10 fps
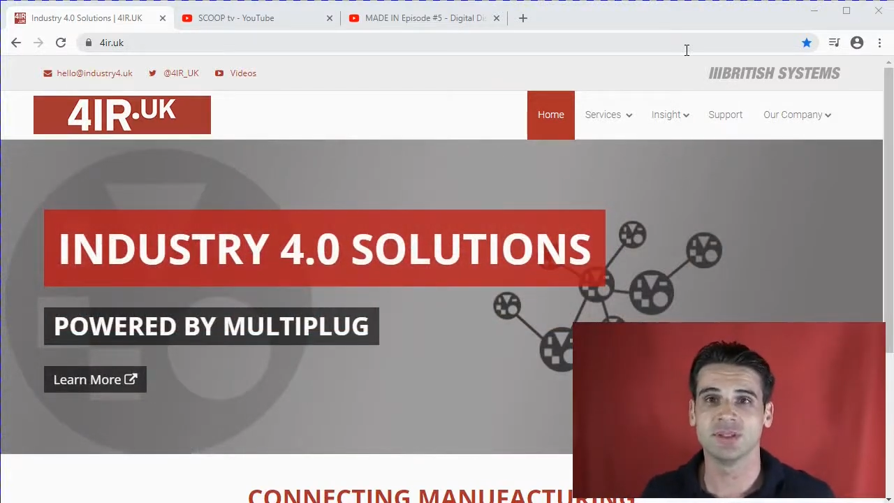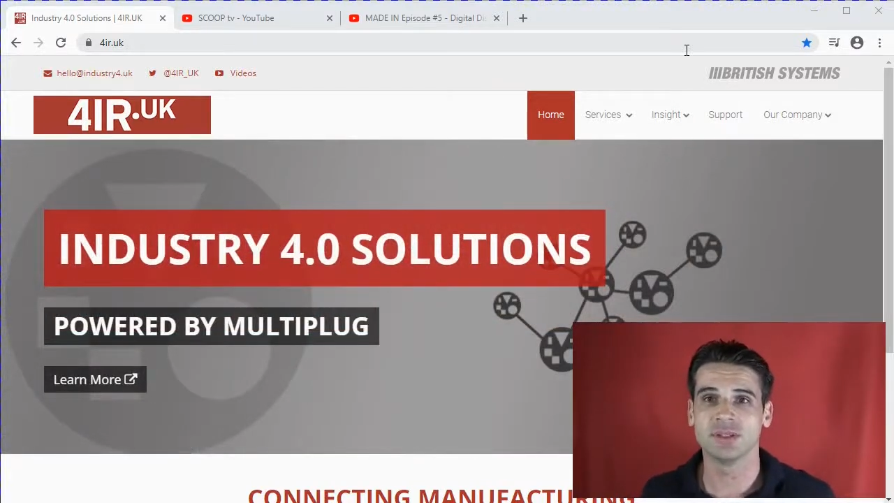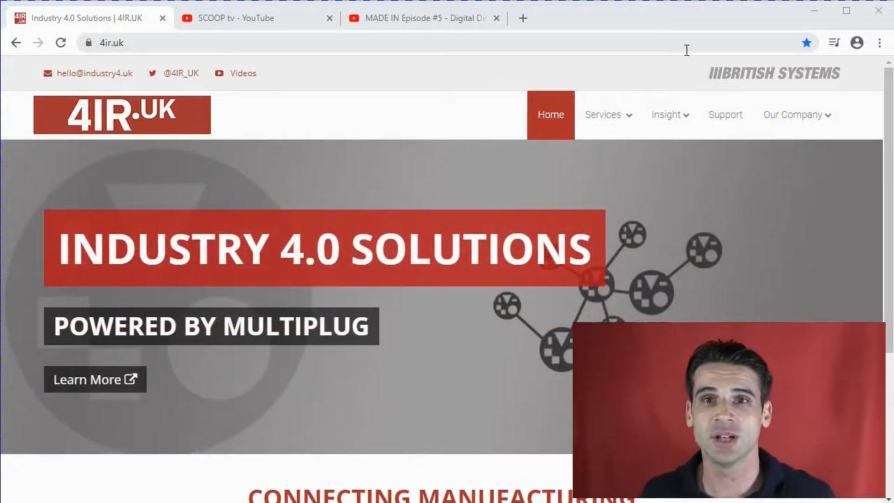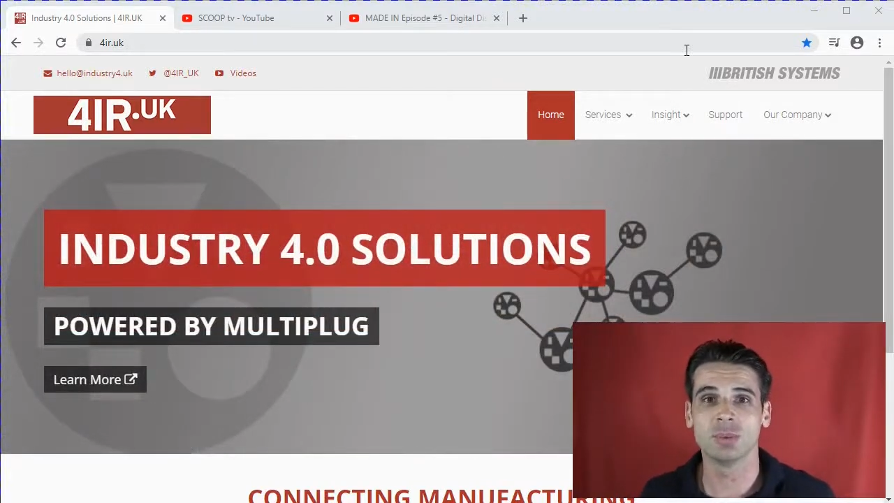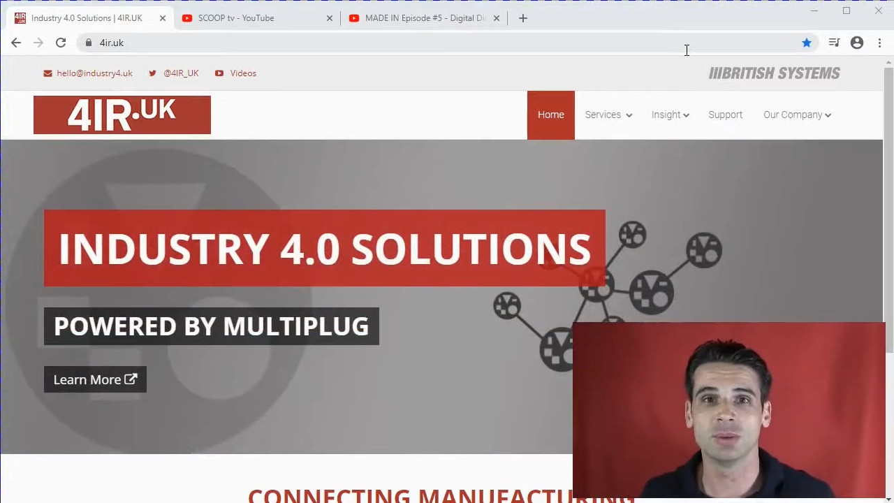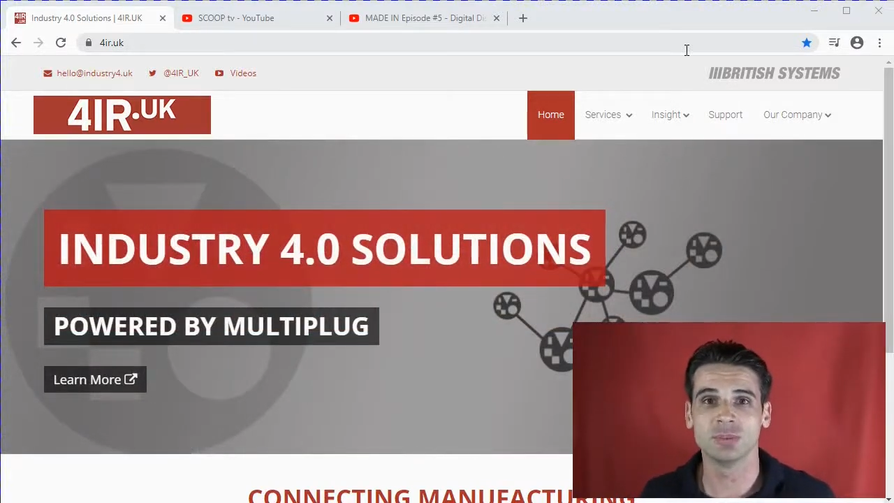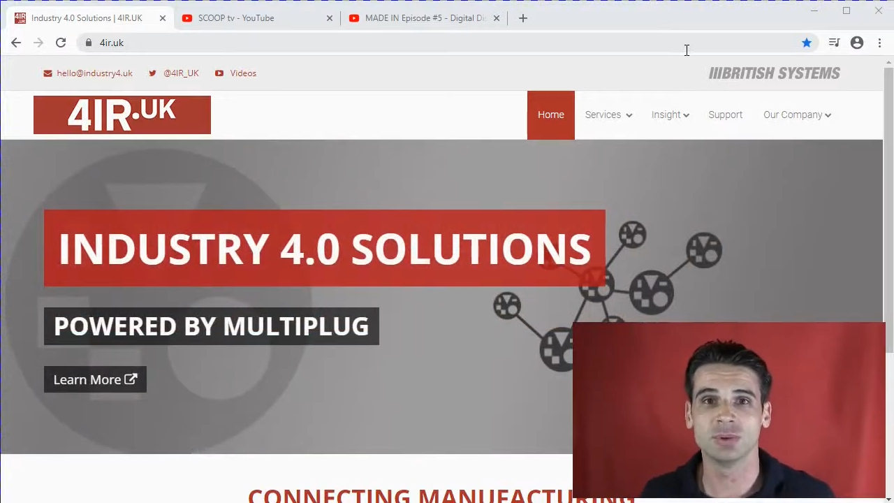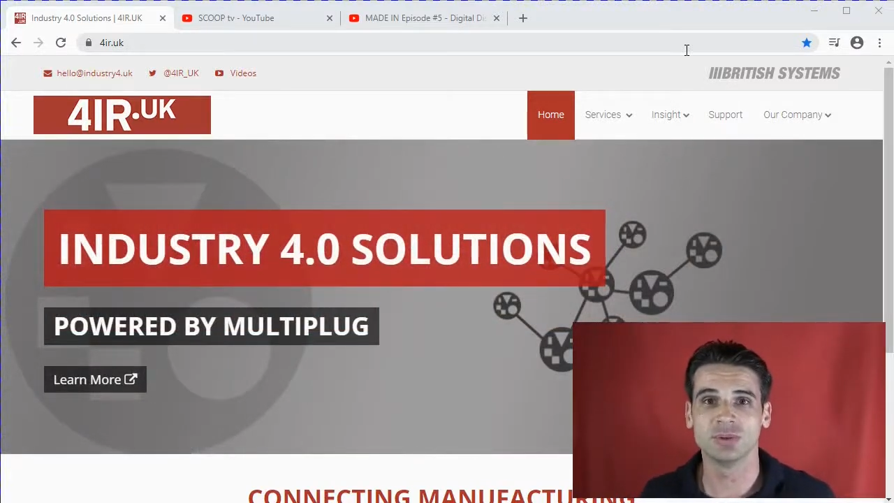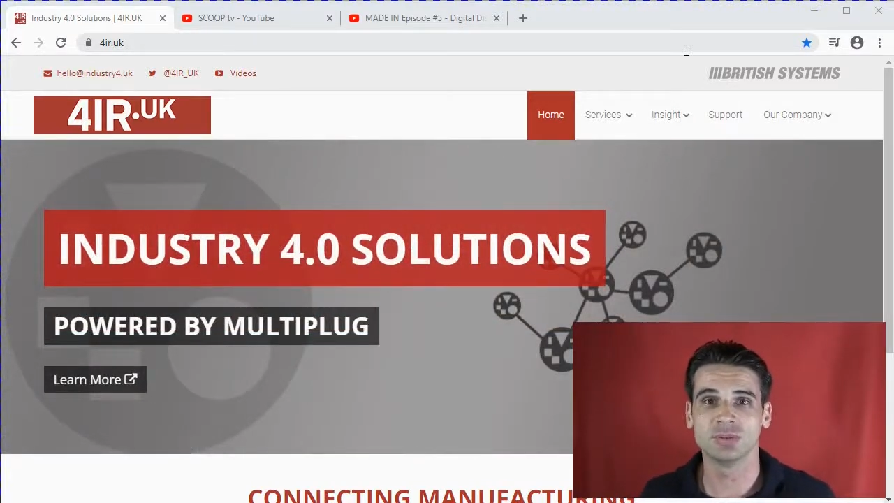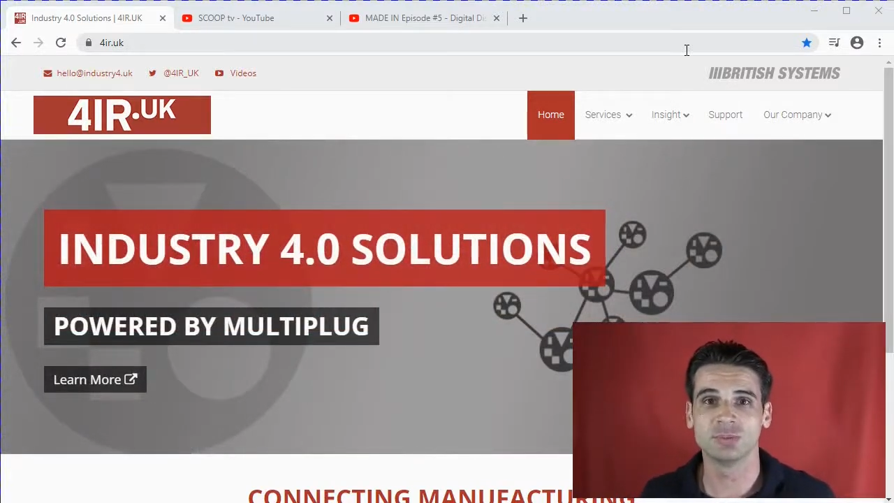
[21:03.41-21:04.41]
no one
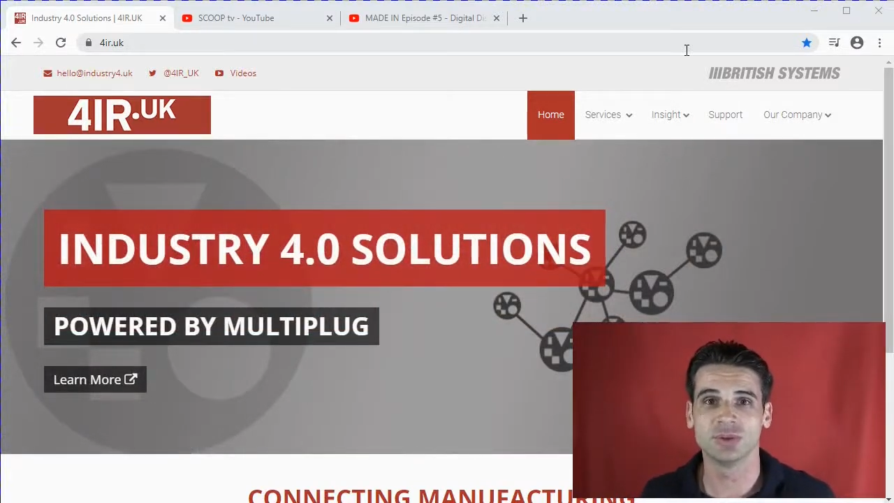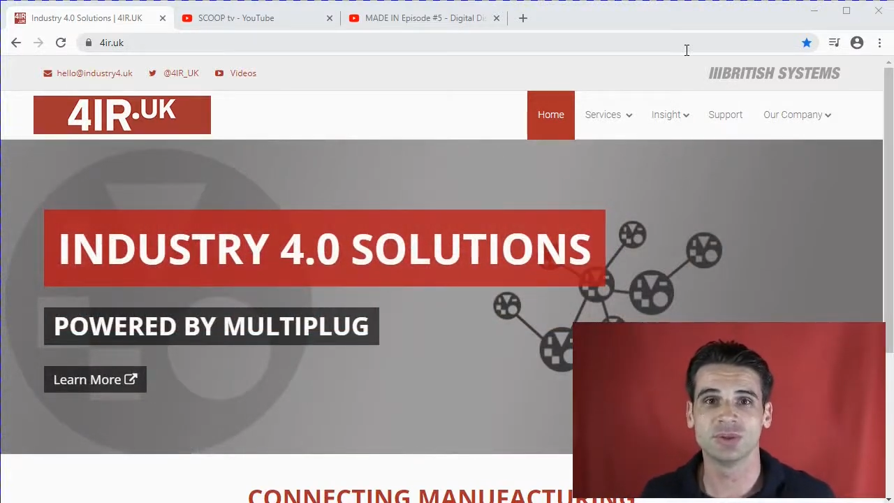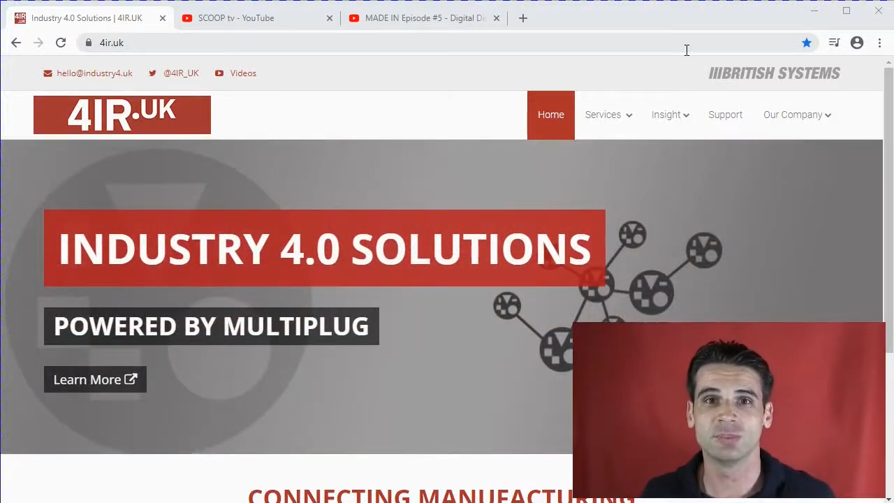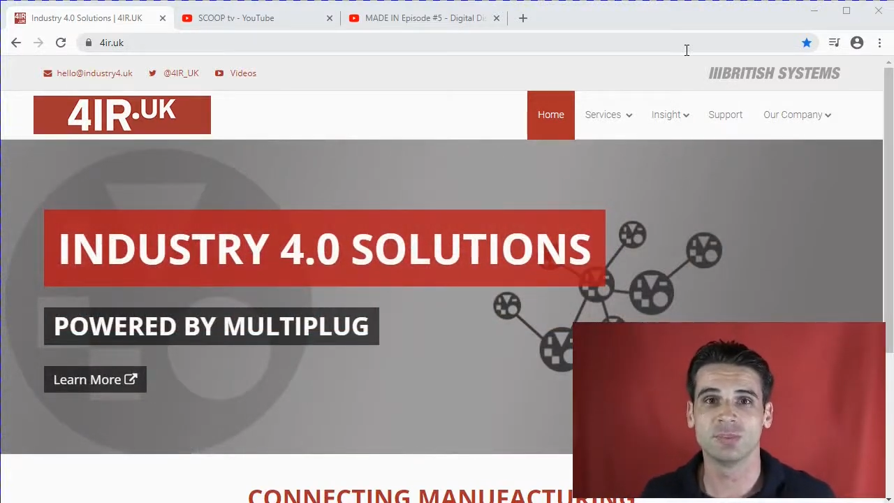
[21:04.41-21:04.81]
was